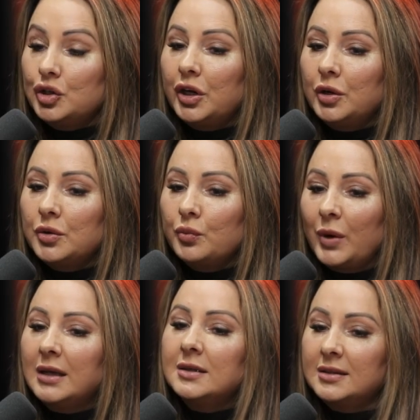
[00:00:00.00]
you can
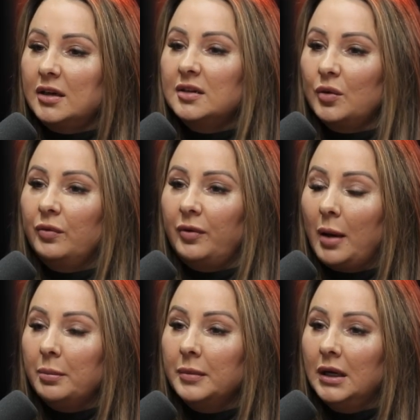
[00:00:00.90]
really set yourself
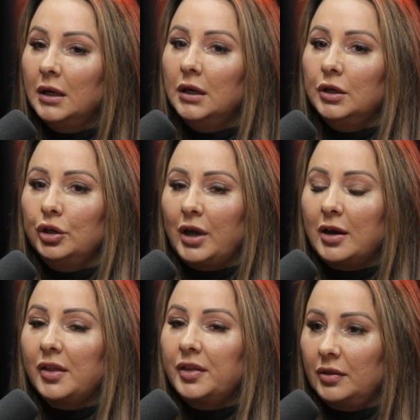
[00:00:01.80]
up,
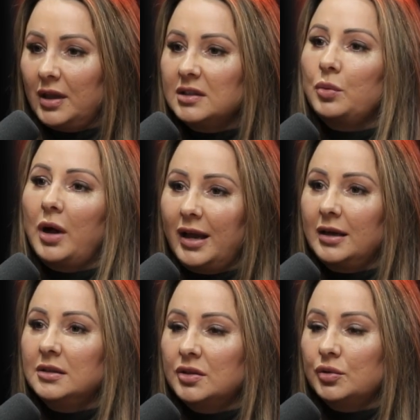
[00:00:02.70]
and I think that's why our
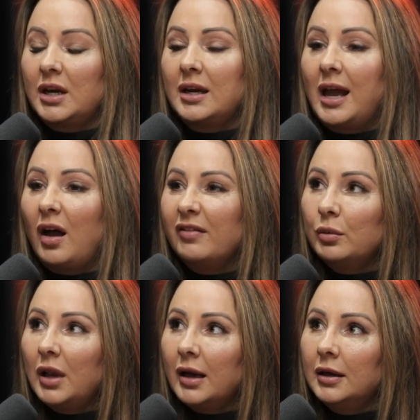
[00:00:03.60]
industry now, I
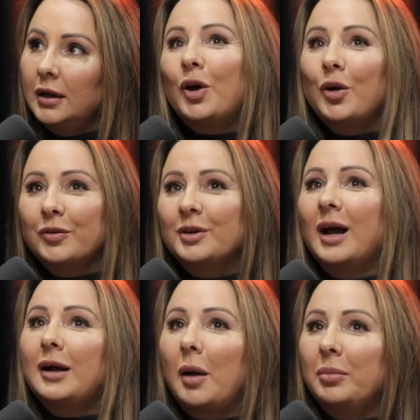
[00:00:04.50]
feel like
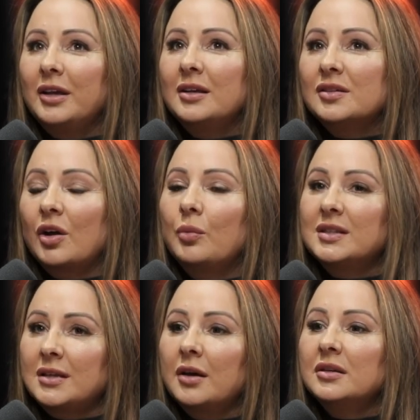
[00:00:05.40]
COVID a couple of years ago, we
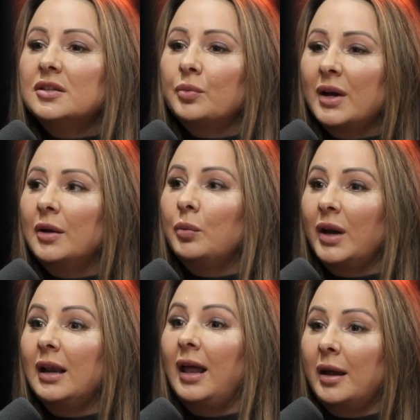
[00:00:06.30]
started to really
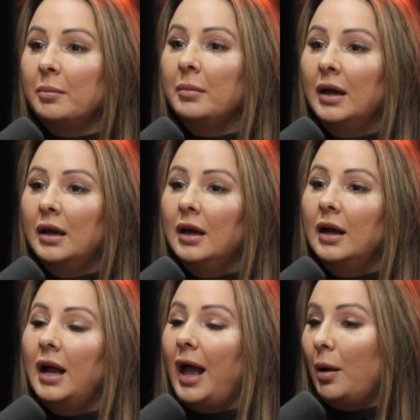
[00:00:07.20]
reclaim
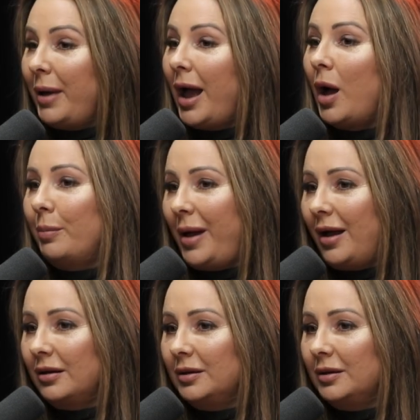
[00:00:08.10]
our power back.